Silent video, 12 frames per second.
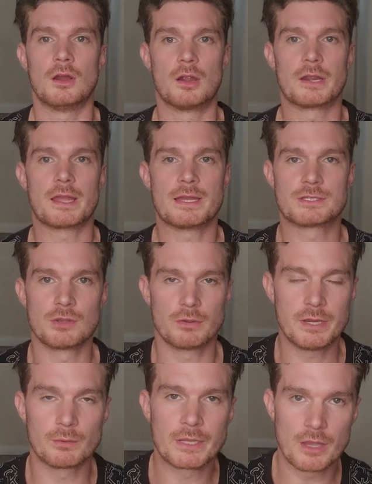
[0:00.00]
All right, guys, so
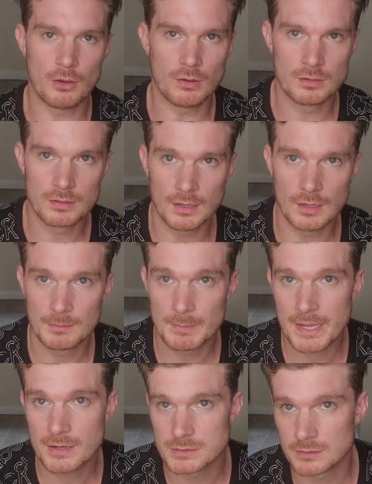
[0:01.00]
here we go.
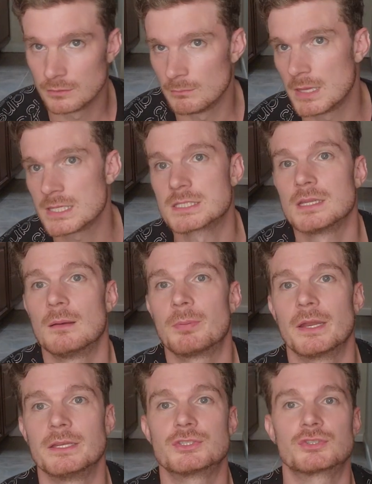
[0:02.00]
My hair's a little messed up.
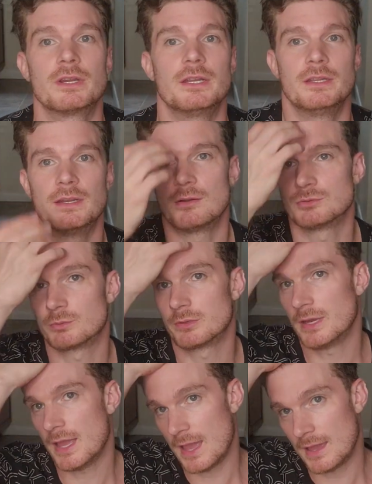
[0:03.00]
I didn't straighten it. I was
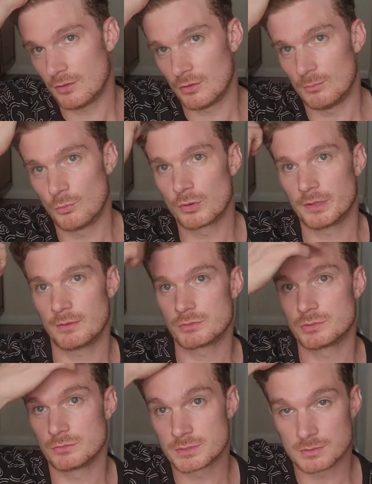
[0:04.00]
wearing a hat all morning. I
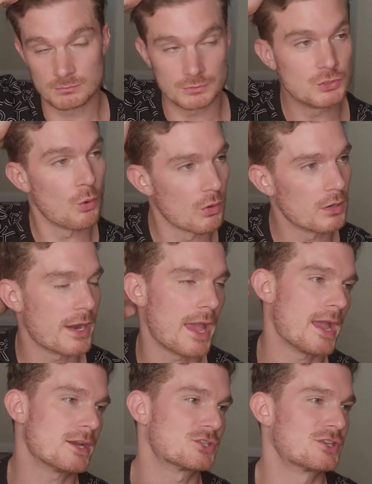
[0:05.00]
was doing some
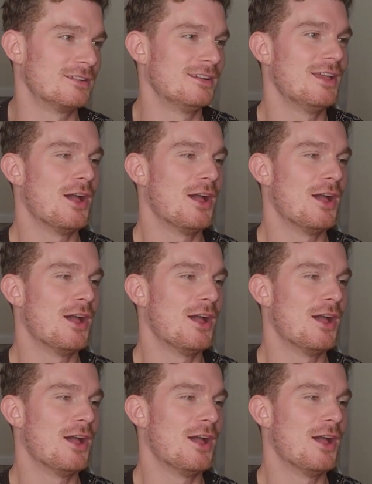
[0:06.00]
DoorDash.